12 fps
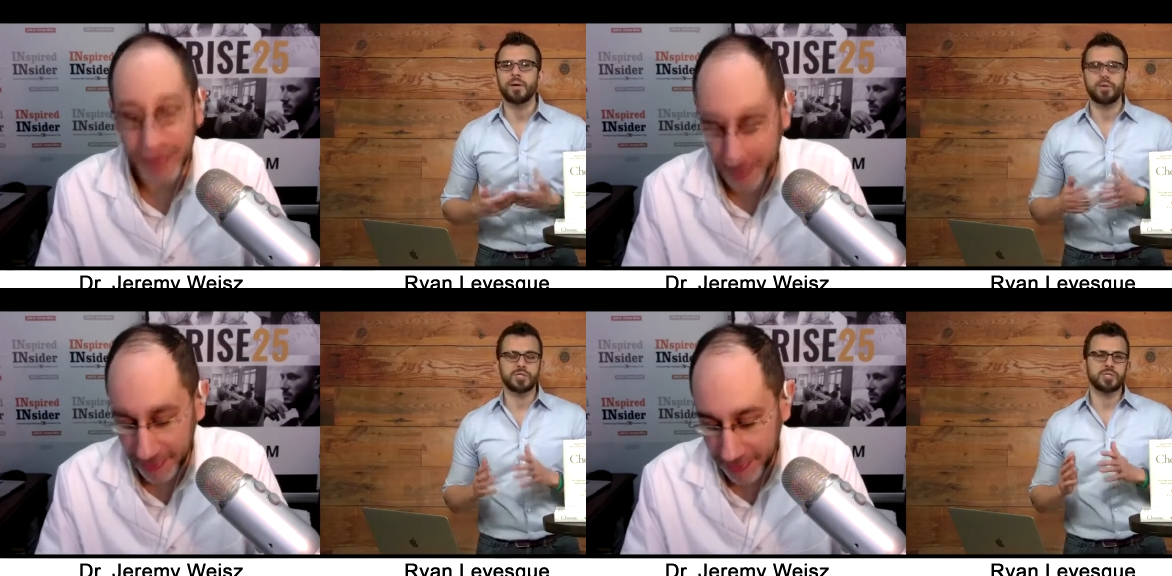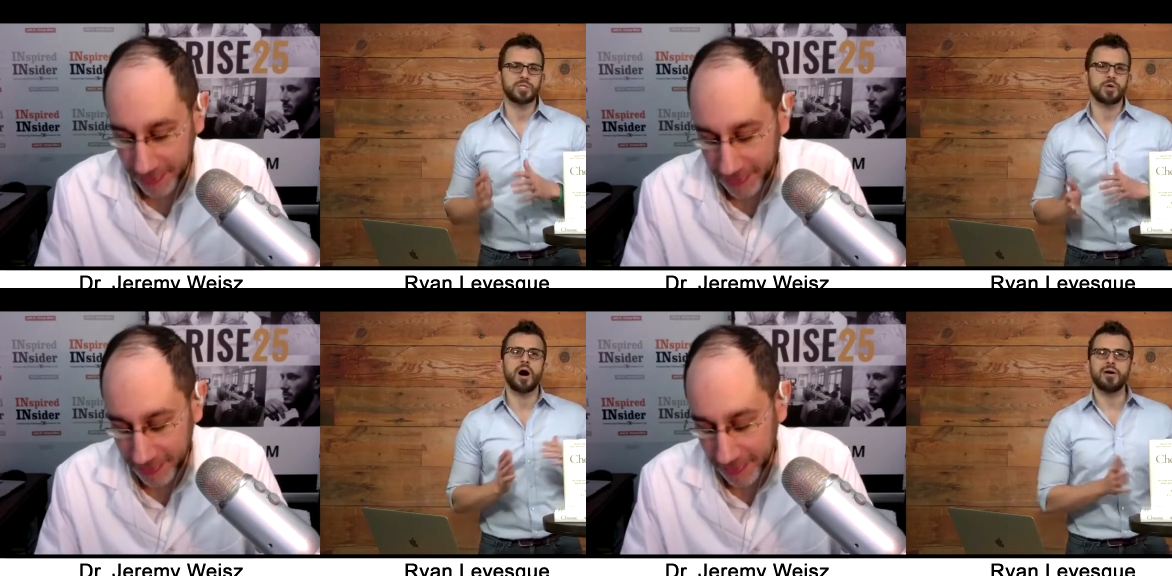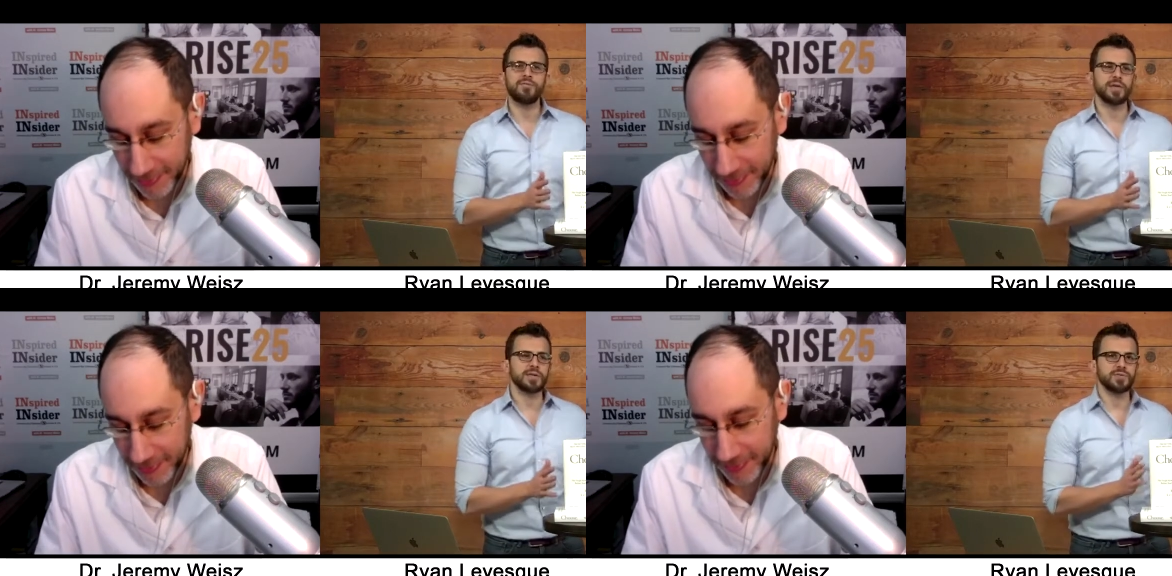Speaker 1: but it wasn't so
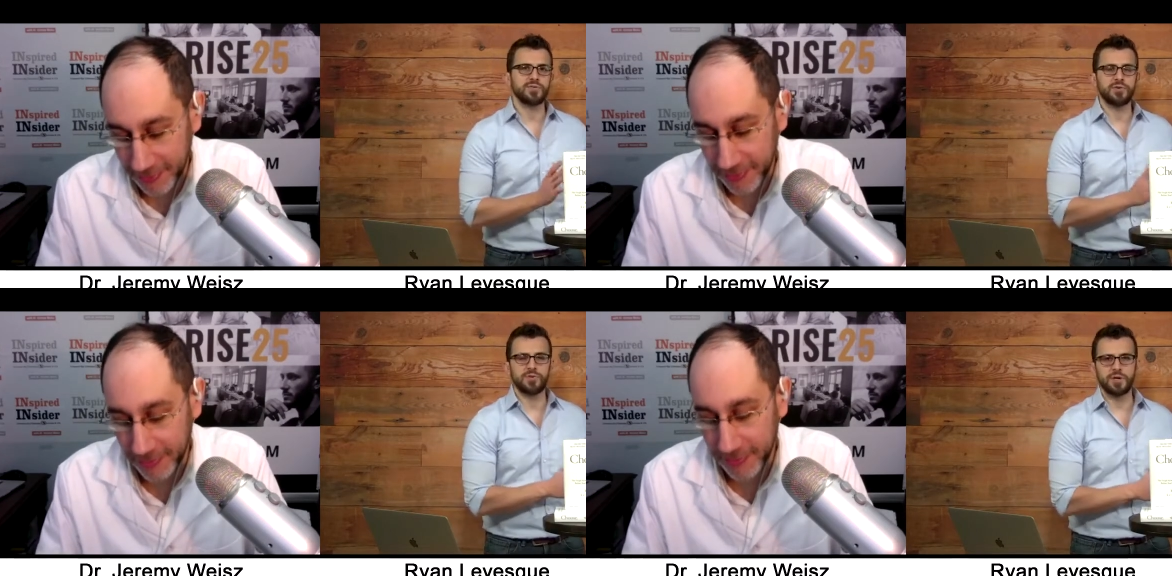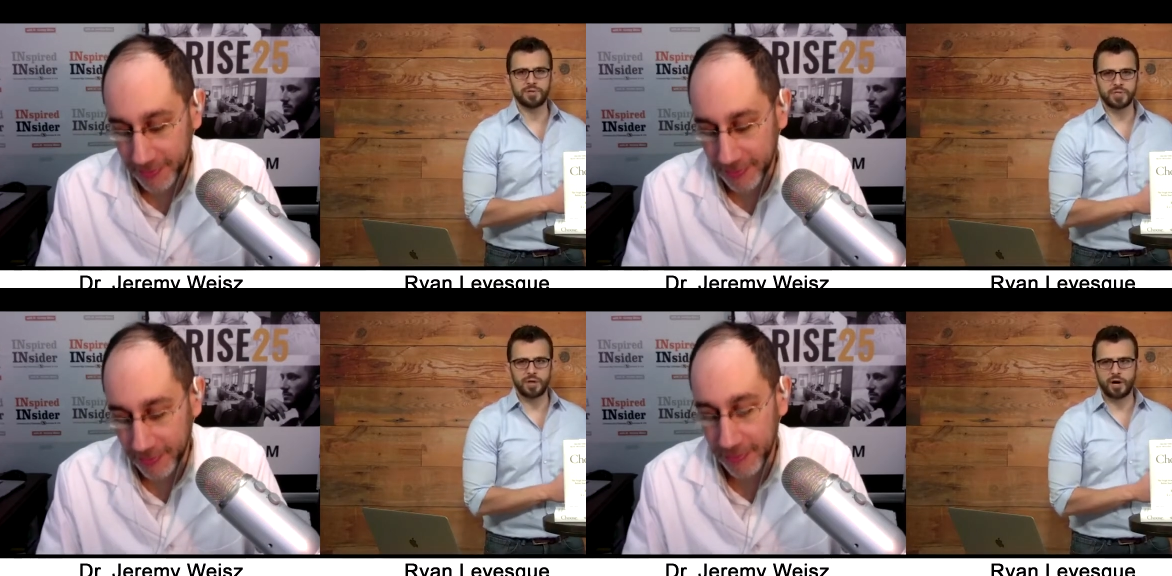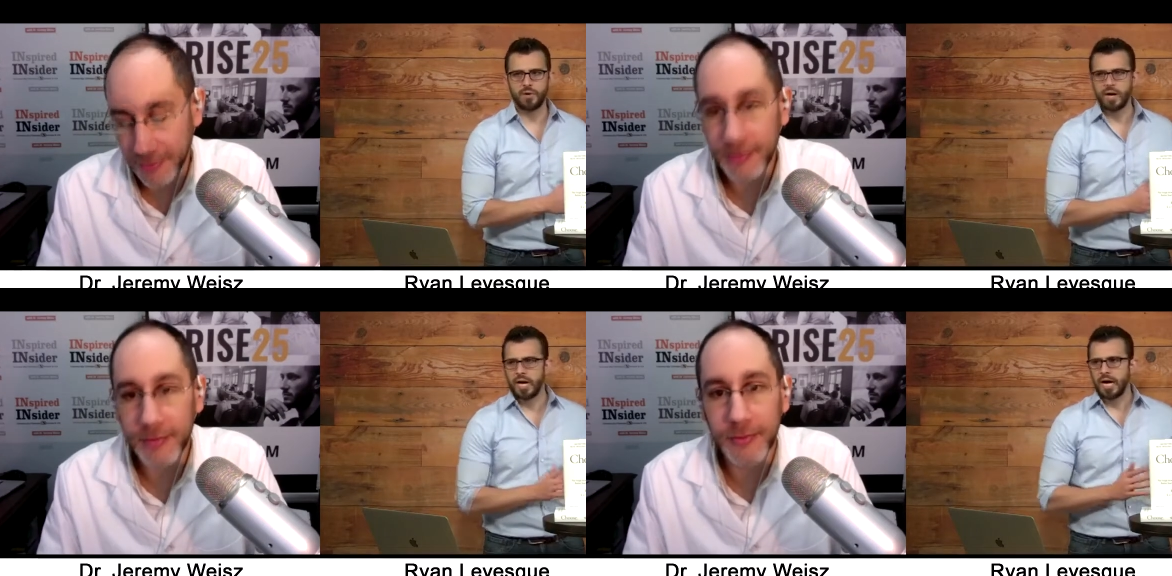obvious a few years
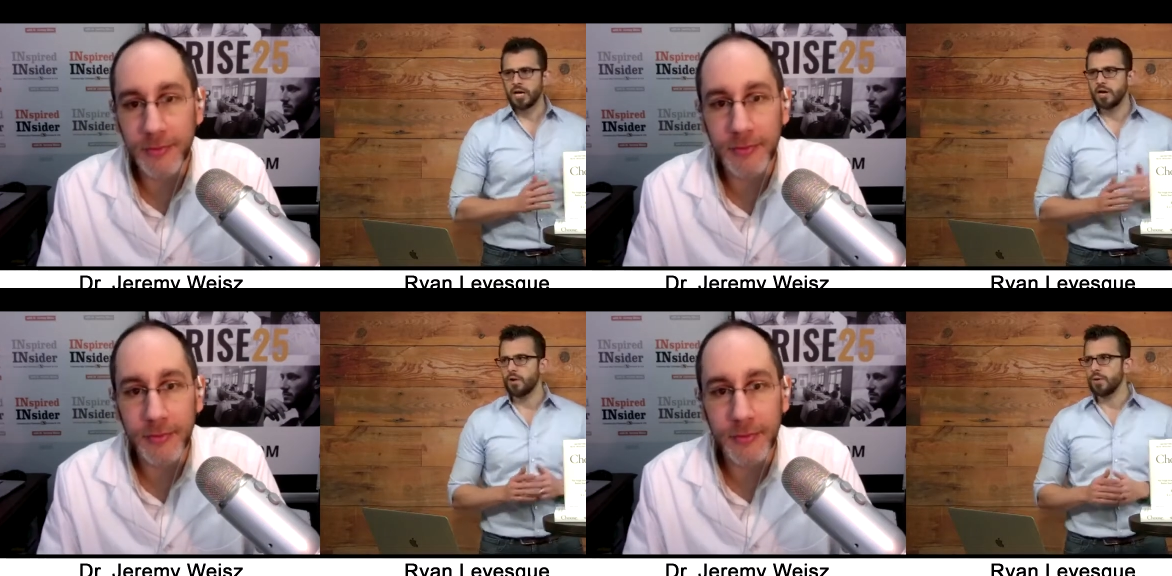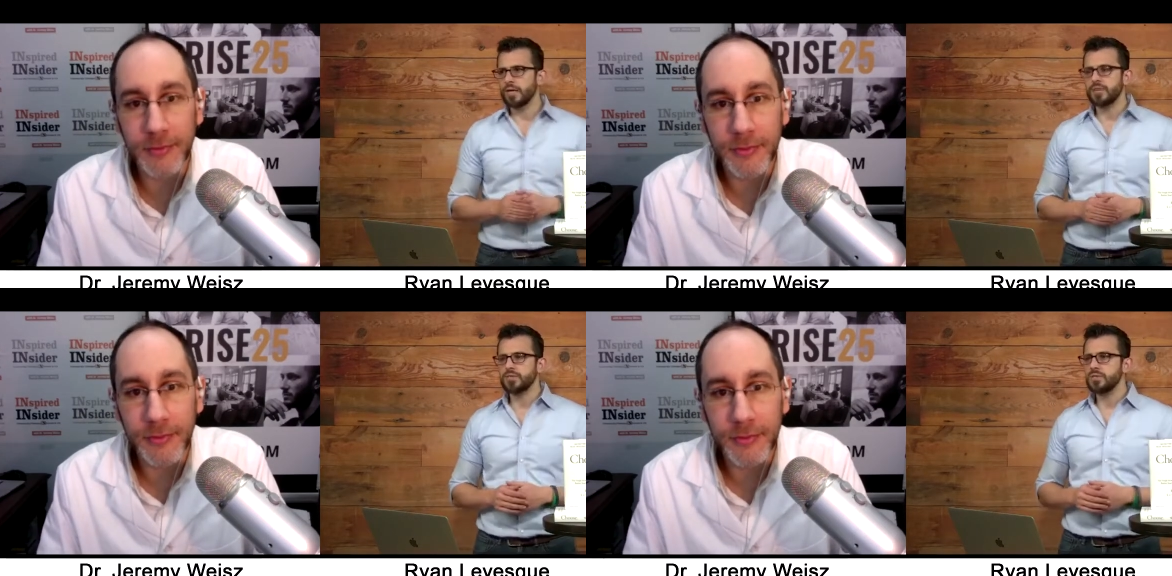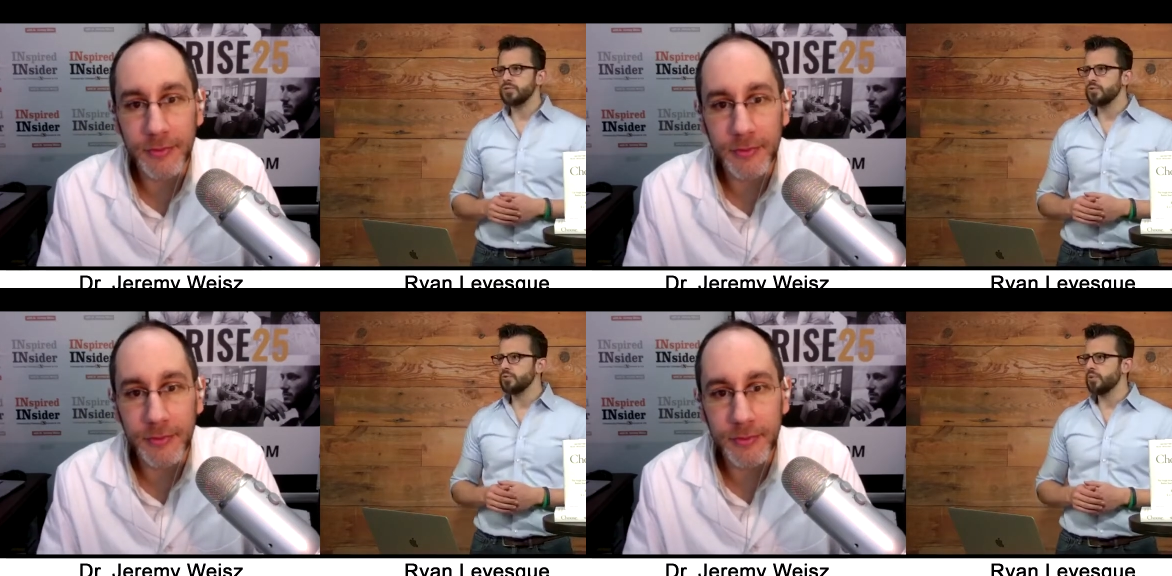ago, going
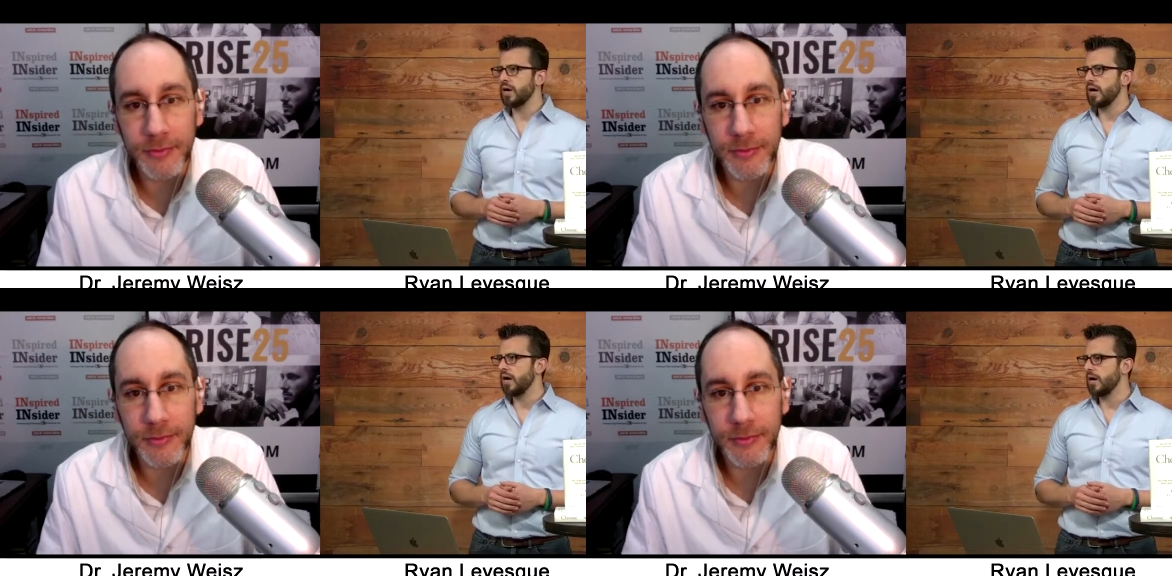into